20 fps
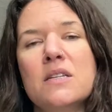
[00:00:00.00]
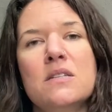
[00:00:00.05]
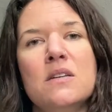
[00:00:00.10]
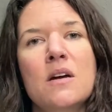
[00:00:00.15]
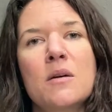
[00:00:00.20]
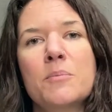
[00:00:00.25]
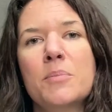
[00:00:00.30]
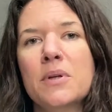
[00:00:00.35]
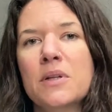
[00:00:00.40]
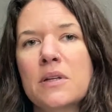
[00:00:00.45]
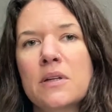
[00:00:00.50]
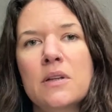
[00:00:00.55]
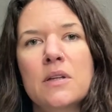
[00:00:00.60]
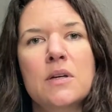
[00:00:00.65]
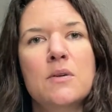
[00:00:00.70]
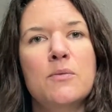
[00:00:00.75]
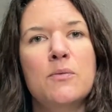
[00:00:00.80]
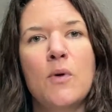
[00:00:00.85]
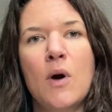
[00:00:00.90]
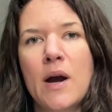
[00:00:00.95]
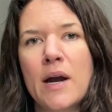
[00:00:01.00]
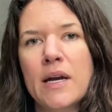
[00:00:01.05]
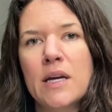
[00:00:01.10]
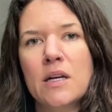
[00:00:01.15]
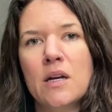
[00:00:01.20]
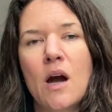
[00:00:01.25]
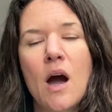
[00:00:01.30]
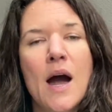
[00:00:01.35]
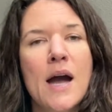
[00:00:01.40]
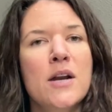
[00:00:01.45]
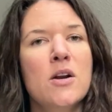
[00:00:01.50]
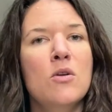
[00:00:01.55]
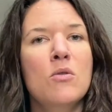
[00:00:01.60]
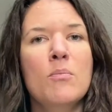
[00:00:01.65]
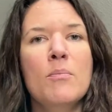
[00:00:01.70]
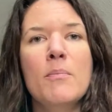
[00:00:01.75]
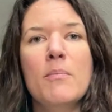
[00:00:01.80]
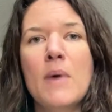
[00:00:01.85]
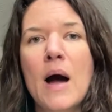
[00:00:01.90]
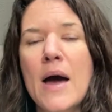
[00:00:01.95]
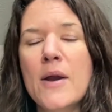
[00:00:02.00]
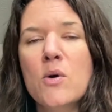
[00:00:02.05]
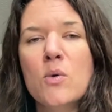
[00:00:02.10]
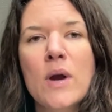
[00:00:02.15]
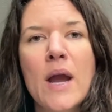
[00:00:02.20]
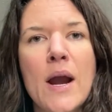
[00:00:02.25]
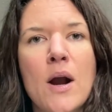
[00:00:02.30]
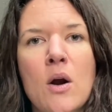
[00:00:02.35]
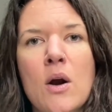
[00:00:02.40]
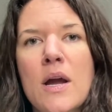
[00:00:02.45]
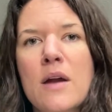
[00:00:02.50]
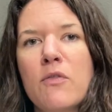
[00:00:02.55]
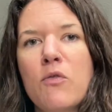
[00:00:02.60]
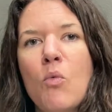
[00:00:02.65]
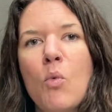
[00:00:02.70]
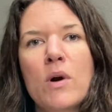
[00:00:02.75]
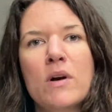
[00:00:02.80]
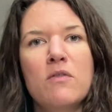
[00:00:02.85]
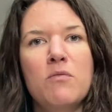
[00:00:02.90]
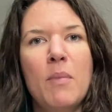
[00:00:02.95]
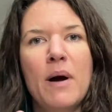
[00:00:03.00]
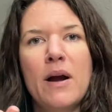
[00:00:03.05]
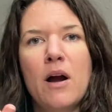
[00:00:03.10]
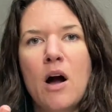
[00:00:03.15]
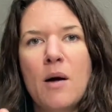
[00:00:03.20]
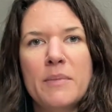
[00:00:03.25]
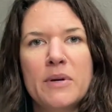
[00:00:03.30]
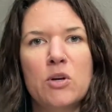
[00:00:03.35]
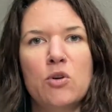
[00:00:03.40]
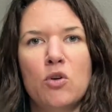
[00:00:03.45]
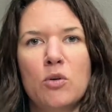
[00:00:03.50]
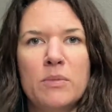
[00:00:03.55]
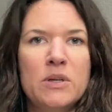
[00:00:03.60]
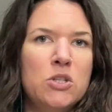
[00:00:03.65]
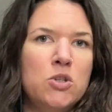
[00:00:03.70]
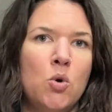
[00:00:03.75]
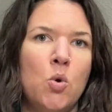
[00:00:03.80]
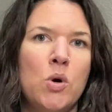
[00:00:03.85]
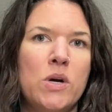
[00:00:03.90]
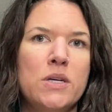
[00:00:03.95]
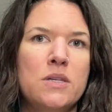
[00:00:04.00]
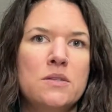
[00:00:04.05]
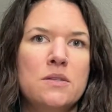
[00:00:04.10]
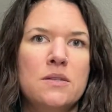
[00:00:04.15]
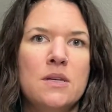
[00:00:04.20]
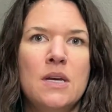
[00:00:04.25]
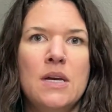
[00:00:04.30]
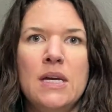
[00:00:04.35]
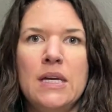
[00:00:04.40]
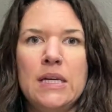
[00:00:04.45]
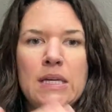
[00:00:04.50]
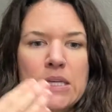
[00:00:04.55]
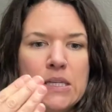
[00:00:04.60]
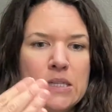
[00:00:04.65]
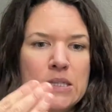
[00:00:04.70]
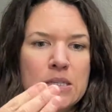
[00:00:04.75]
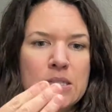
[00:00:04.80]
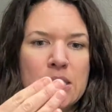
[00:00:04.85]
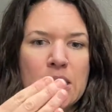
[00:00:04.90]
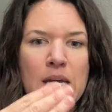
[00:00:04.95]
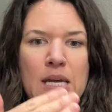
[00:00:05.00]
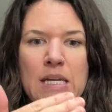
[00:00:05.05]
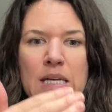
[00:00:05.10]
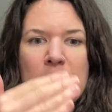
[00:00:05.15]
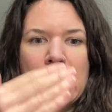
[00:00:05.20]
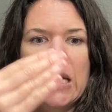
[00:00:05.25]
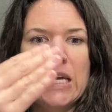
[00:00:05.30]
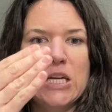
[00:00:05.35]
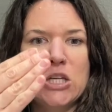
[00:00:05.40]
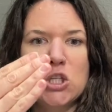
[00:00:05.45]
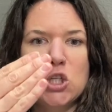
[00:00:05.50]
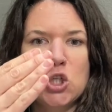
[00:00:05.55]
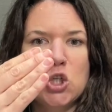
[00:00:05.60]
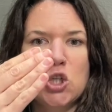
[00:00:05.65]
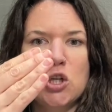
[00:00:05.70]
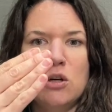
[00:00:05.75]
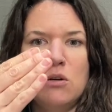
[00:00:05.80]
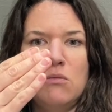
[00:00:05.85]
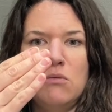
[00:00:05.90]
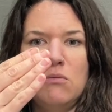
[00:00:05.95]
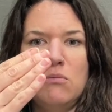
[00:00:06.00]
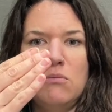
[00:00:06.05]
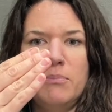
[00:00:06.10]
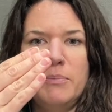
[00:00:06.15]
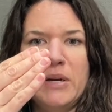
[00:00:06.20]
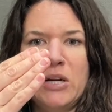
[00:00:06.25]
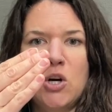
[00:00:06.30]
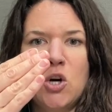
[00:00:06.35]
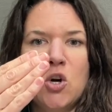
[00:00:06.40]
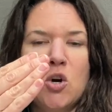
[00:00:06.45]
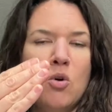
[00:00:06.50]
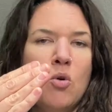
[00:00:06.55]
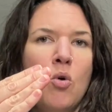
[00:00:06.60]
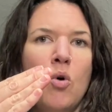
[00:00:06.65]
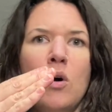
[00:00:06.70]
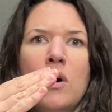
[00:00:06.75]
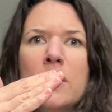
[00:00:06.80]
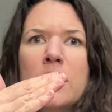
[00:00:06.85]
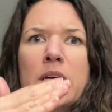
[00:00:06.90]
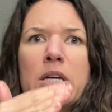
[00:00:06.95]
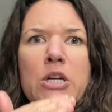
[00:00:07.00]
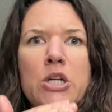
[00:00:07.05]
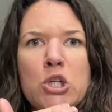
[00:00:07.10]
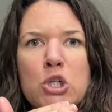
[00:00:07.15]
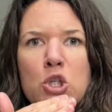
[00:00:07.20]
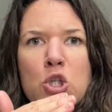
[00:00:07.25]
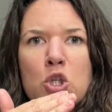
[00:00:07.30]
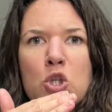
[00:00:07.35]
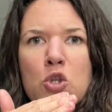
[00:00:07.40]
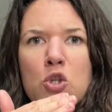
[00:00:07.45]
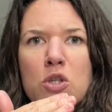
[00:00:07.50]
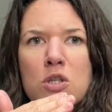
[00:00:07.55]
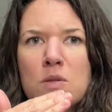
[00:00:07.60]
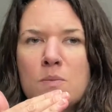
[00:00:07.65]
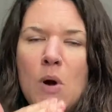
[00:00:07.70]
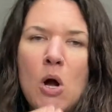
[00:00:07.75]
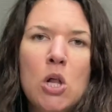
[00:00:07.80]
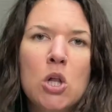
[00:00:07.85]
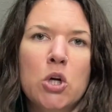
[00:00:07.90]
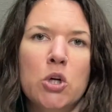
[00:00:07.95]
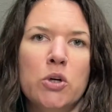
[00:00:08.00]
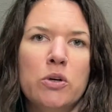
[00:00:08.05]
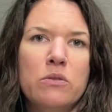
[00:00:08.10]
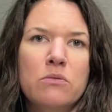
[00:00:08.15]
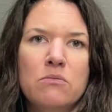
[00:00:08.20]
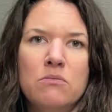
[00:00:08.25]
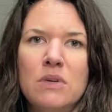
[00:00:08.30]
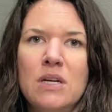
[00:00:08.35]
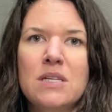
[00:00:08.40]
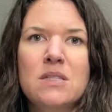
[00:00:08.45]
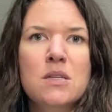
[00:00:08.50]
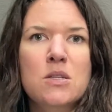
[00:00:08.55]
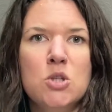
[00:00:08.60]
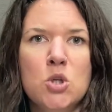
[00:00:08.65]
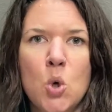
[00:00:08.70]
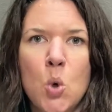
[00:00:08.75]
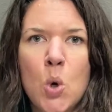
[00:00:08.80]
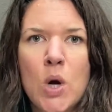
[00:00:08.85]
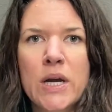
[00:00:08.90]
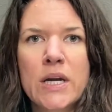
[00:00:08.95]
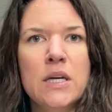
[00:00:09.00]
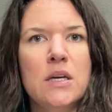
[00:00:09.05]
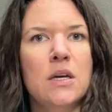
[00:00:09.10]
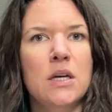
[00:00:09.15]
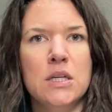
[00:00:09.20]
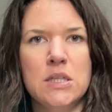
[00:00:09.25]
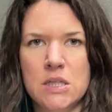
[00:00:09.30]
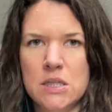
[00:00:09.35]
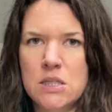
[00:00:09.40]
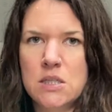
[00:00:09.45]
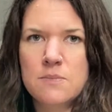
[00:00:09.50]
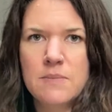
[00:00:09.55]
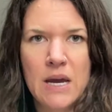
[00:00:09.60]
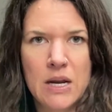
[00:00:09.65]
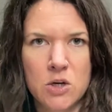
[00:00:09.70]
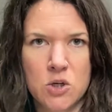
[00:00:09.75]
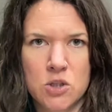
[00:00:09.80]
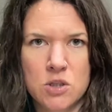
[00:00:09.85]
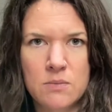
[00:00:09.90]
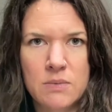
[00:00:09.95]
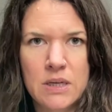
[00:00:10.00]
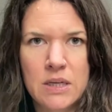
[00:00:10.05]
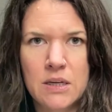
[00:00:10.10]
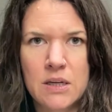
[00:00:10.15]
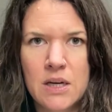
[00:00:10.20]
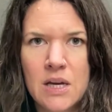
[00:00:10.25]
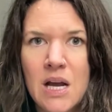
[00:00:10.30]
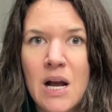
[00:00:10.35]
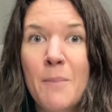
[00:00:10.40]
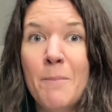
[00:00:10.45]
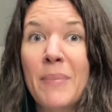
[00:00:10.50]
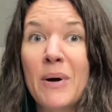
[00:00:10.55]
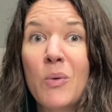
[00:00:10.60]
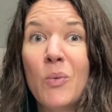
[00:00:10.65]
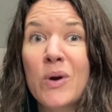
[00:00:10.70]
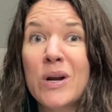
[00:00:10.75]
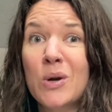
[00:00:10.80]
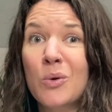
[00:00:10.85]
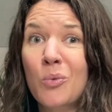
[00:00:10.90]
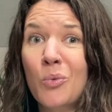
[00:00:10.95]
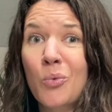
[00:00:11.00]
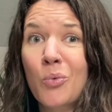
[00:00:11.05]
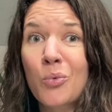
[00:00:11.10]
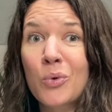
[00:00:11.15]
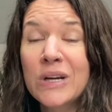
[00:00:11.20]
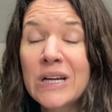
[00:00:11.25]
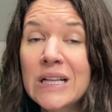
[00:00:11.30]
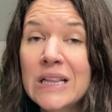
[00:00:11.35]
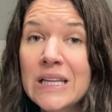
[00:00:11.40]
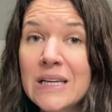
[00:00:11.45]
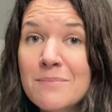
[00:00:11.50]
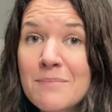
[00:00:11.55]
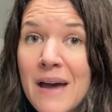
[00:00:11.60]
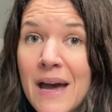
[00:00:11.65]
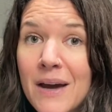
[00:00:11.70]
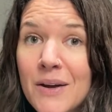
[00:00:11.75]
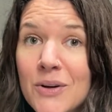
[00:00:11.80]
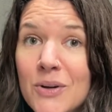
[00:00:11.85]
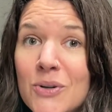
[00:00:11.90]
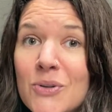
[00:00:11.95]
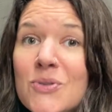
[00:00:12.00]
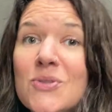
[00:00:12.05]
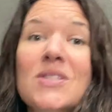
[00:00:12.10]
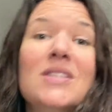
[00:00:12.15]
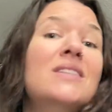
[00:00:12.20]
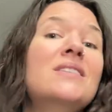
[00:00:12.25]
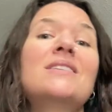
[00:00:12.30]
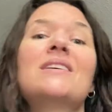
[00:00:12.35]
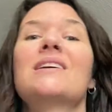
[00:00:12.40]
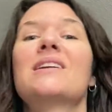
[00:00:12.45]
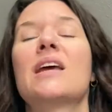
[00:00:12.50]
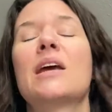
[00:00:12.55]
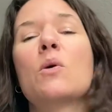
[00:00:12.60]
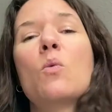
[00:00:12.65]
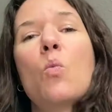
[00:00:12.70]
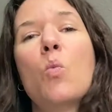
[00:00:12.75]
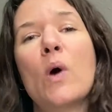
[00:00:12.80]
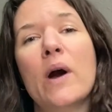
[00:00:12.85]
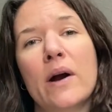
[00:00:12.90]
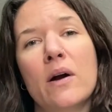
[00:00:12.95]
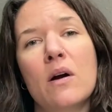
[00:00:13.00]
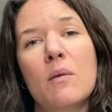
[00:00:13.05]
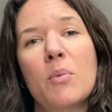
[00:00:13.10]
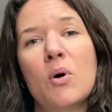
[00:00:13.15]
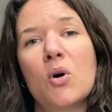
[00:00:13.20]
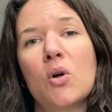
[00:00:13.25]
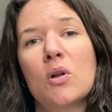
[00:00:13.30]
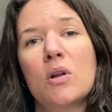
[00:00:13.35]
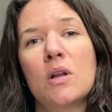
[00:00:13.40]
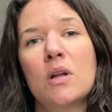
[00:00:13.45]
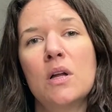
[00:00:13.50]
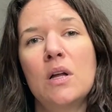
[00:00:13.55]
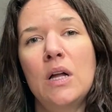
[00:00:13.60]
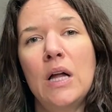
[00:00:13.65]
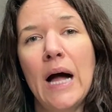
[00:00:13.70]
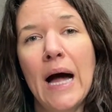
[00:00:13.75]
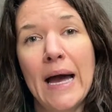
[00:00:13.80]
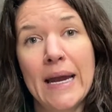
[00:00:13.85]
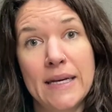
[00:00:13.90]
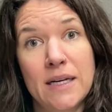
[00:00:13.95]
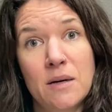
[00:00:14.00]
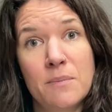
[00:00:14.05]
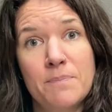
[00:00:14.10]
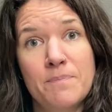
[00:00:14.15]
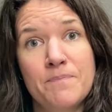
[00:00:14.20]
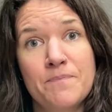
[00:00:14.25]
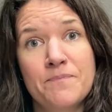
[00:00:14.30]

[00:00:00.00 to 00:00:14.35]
completely fine. I don't care if one of my amigurumi toys is an inch bigger or an inch smaller. It's a toy, it doesn't matter to me. But when it really matters is in a wearable item,